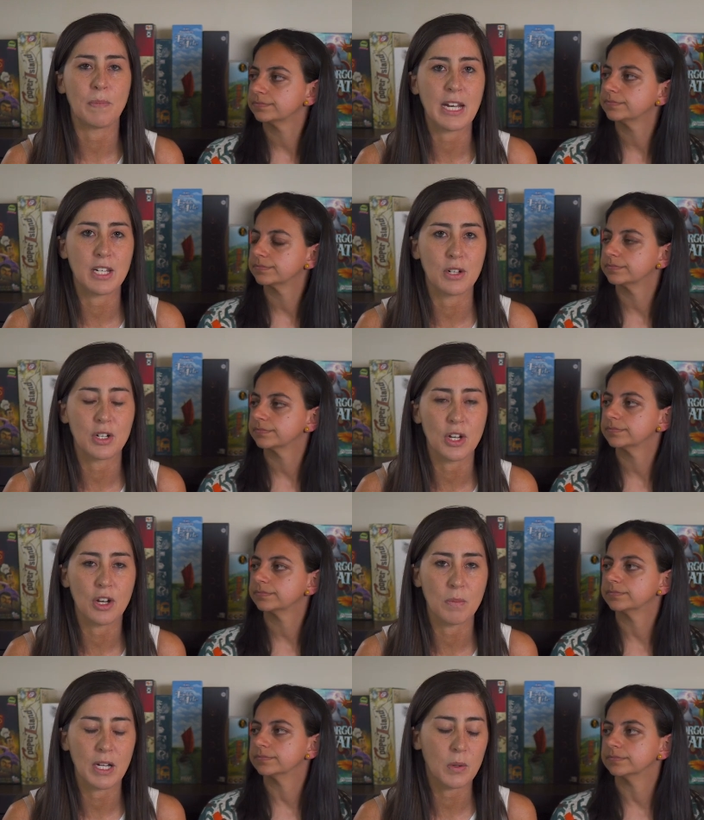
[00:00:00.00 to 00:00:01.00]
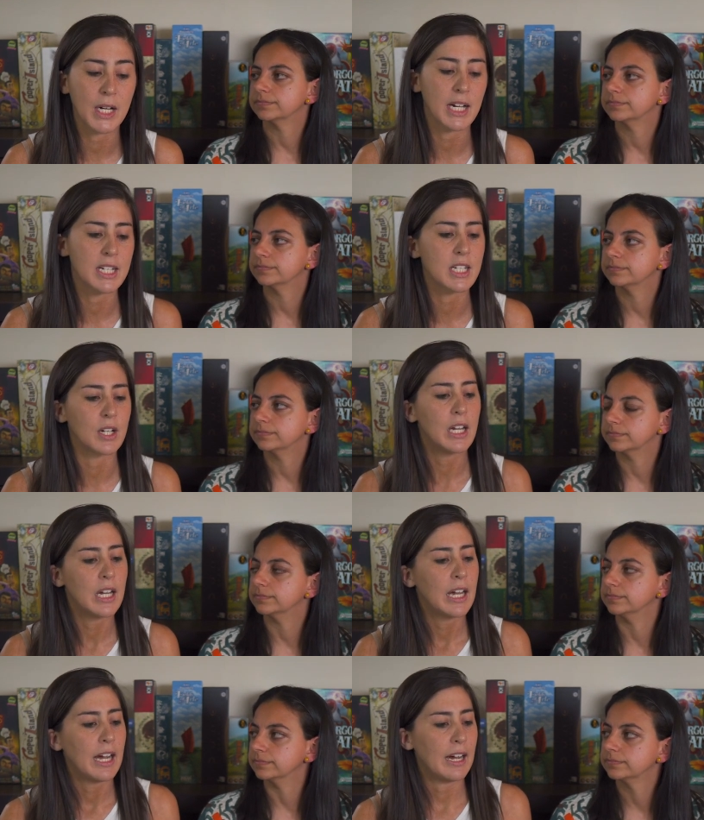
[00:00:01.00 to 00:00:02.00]
Speaker 1: back to your turn a bit quicker. So mm.
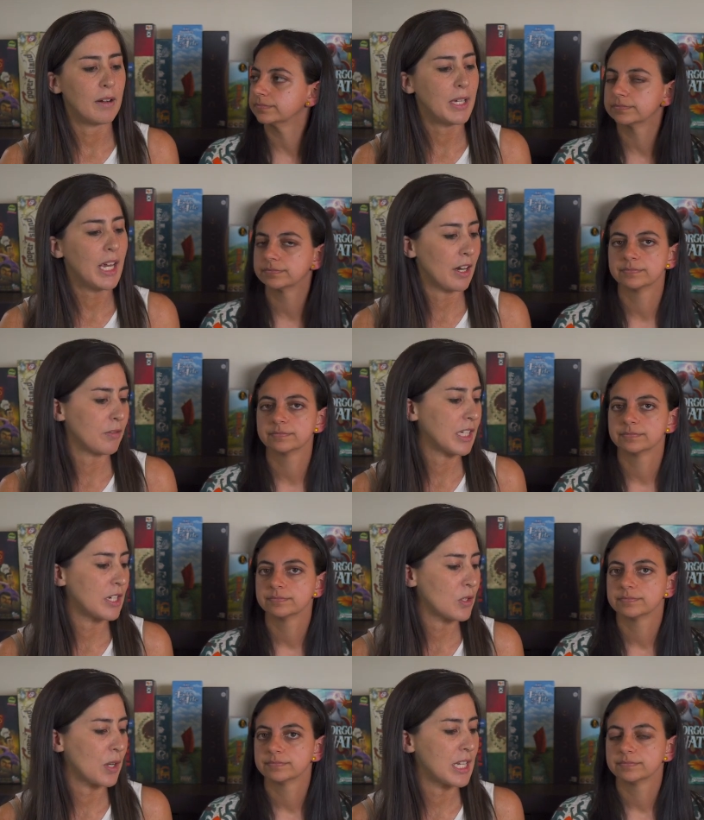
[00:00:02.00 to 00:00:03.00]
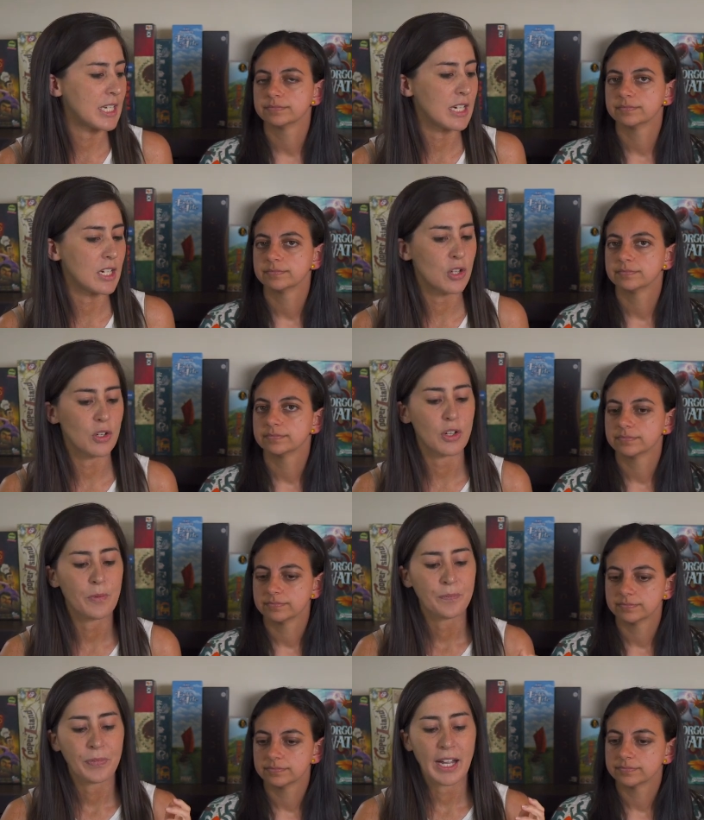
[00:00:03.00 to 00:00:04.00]
um, yeah, I really enjoyed this at
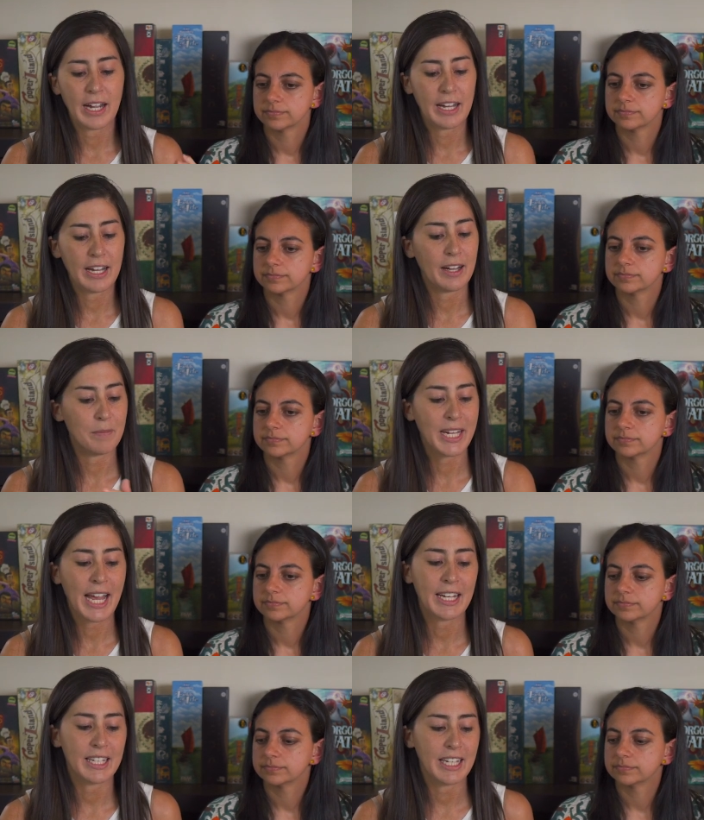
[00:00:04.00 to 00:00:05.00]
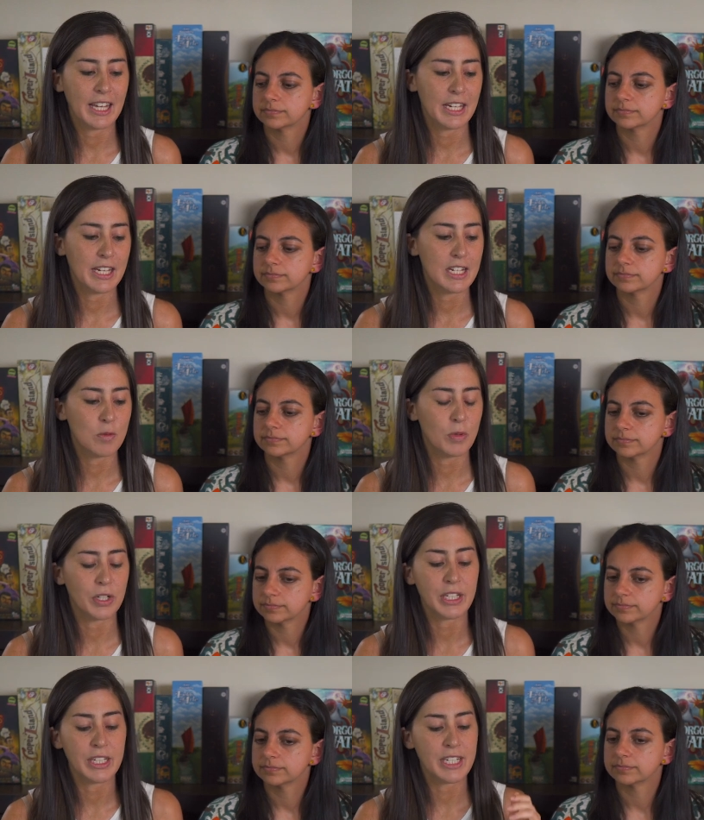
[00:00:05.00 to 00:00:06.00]
two. I mechanically I think it's
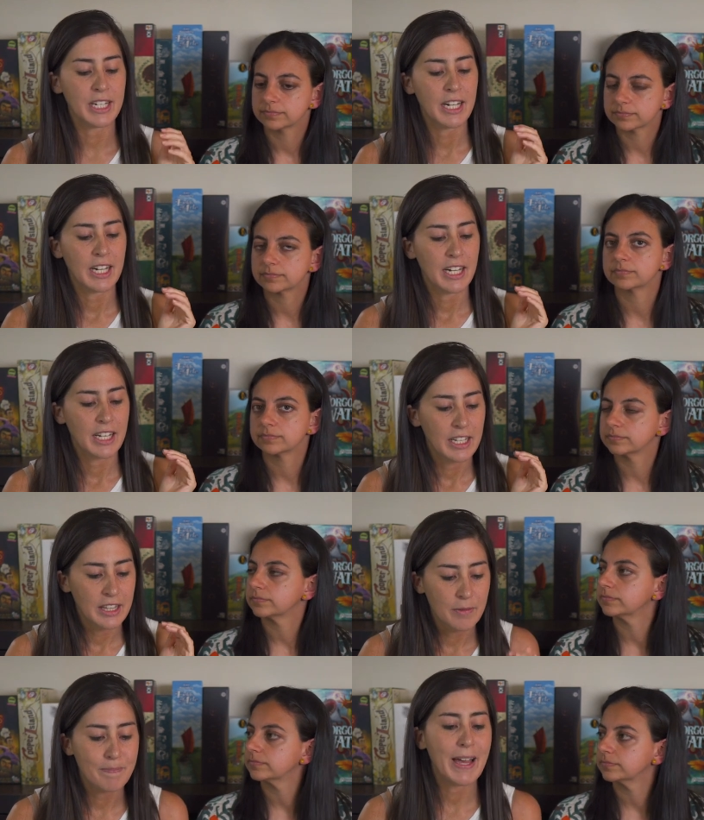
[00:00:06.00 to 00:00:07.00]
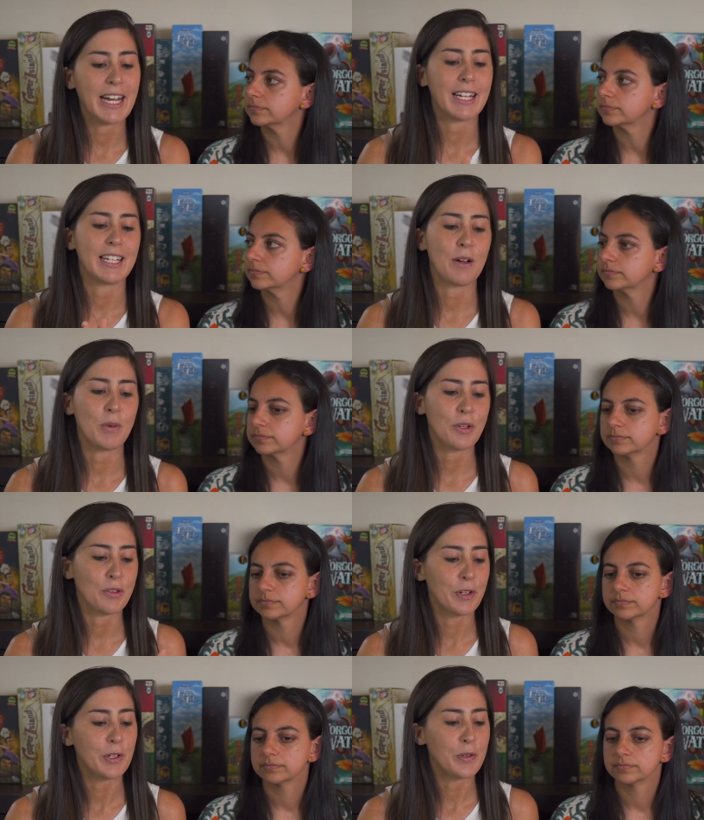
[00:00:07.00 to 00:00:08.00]
brilliant. Thematically, I'm
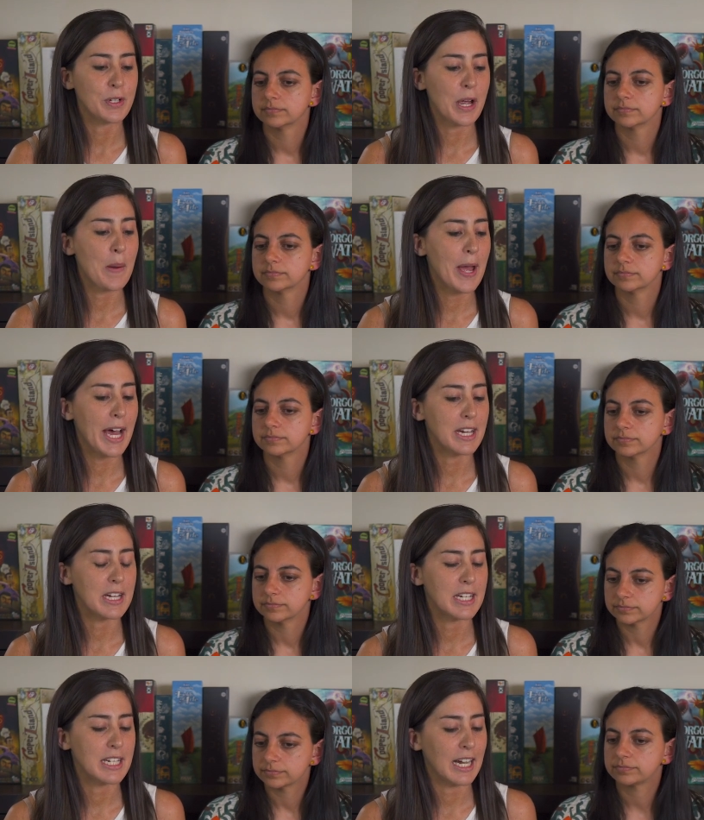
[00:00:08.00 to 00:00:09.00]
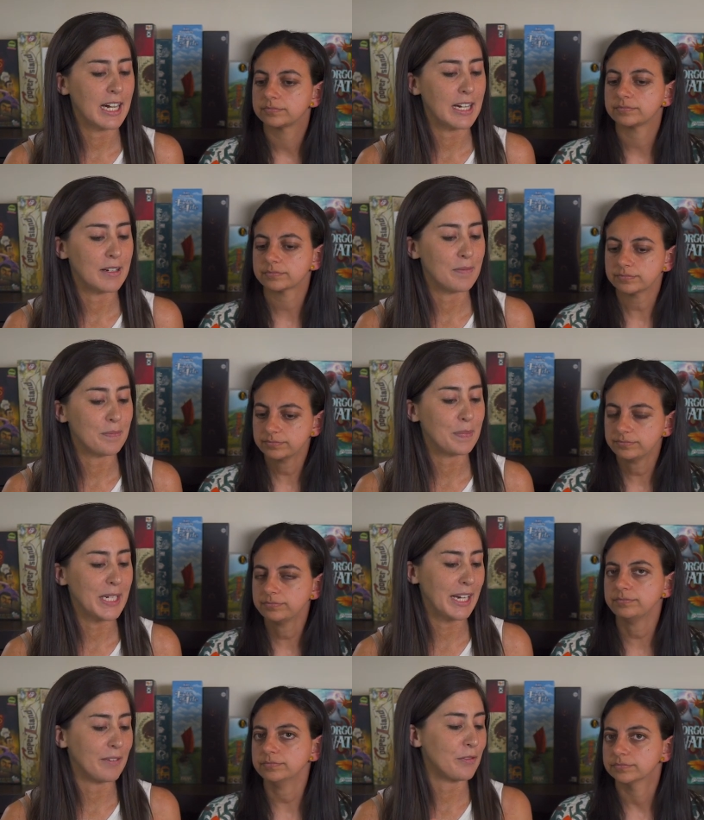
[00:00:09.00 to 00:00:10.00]
not thrilled about it. Um,
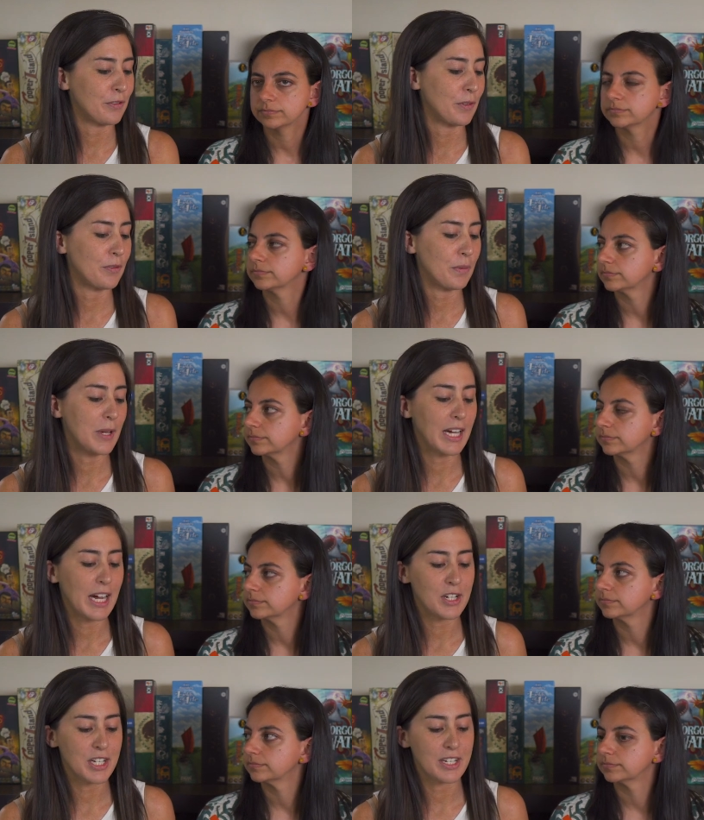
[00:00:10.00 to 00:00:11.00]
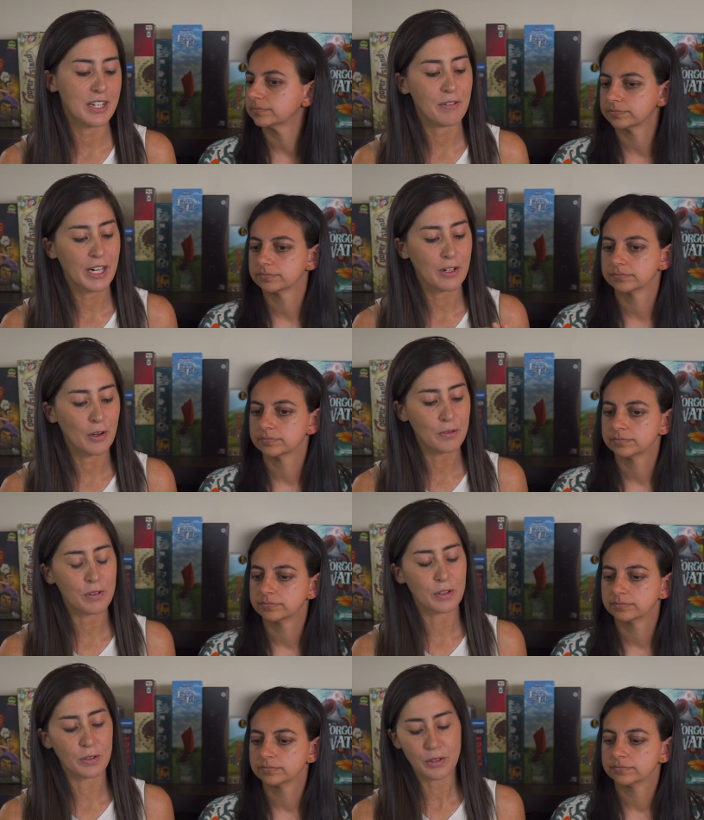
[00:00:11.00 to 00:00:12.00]
but yeah, for, for me, I just if I can
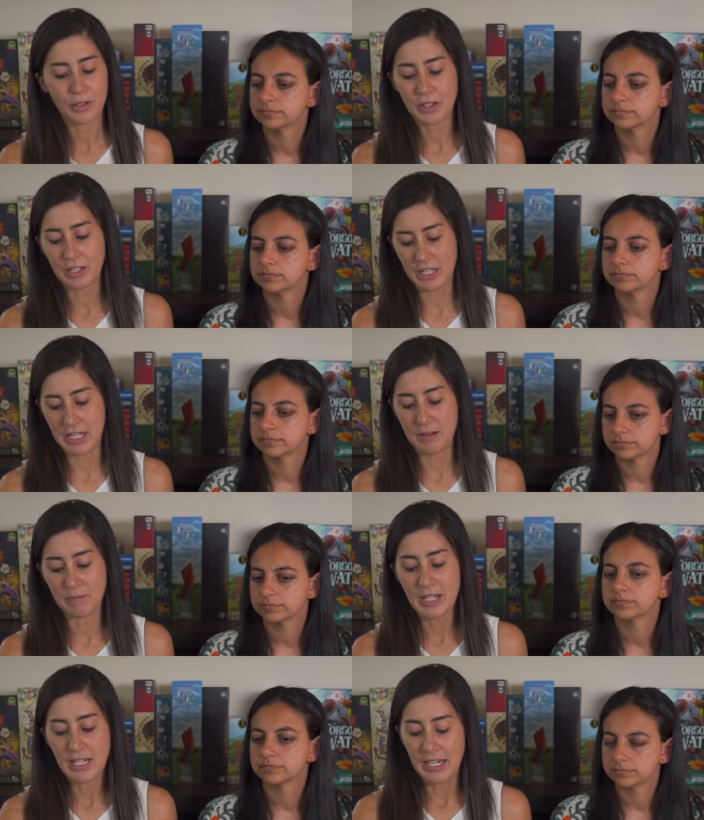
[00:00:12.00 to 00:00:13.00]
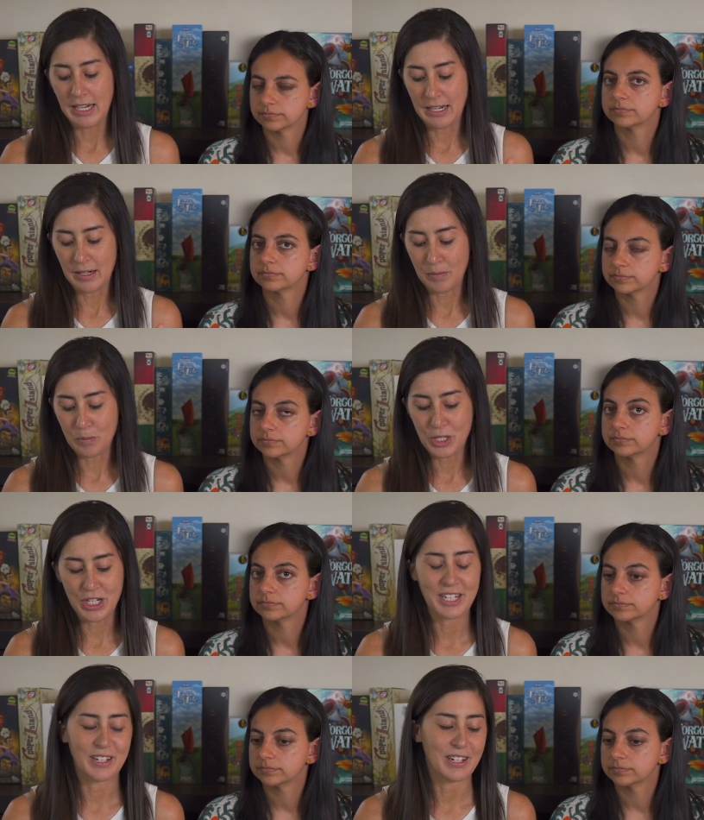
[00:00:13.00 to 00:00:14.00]
overlook the theme, um,
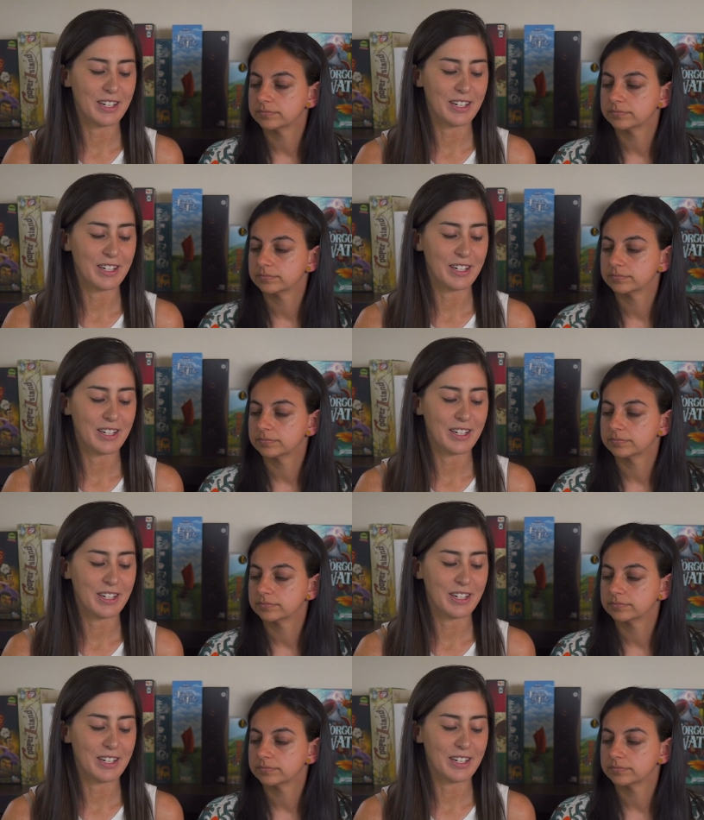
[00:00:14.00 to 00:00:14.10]
which is